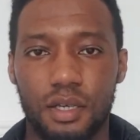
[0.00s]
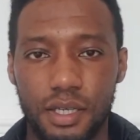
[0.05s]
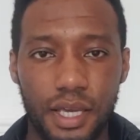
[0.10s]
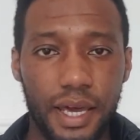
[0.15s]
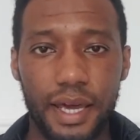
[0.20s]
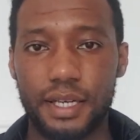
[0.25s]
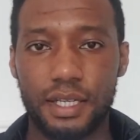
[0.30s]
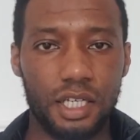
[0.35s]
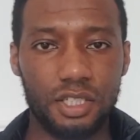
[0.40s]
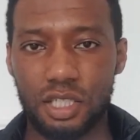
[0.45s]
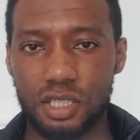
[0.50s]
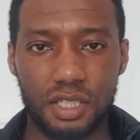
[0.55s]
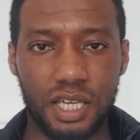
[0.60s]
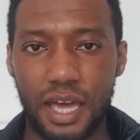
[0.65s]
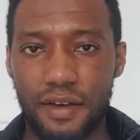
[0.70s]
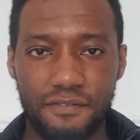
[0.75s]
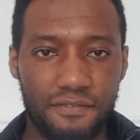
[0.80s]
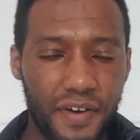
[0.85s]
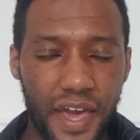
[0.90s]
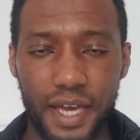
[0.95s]
Yeah, they just
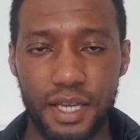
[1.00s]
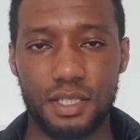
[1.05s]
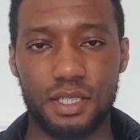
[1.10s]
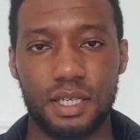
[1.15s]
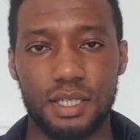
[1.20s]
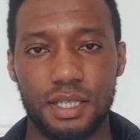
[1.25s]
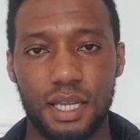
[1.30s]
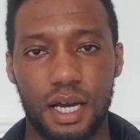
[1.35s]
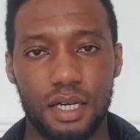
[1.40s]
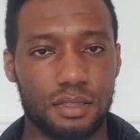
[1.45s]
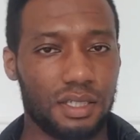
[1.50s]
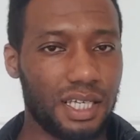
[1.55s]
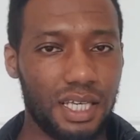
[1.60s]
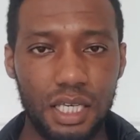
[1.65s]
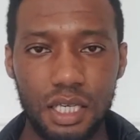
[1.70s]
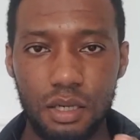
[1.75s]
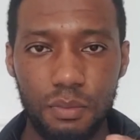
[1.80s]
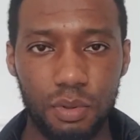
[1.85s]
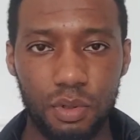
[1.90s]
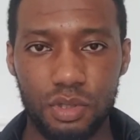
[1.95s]
get vexed and that,
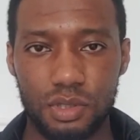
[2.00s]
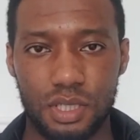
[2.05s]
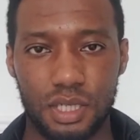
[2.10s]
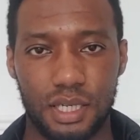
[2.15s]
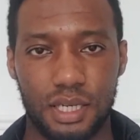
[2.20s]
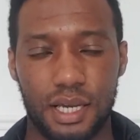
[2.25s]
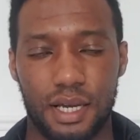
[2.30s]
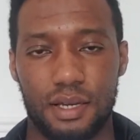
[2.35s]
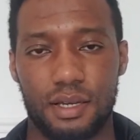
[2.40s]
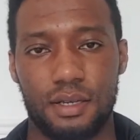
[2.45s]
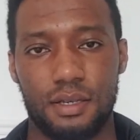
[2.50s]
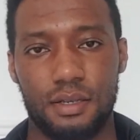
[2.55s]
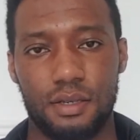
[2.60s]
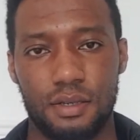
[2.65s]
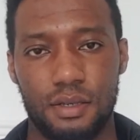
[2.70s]
keyboards and that.